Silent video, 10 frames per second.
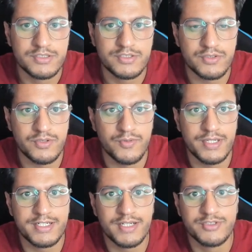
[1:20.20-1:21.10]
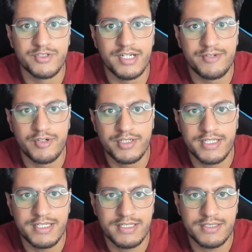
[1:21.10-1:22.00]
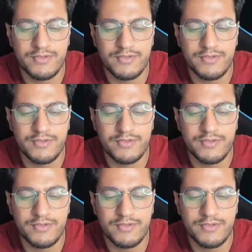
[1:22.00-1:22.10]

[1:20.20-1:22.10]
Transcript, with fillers: so when it comes to networking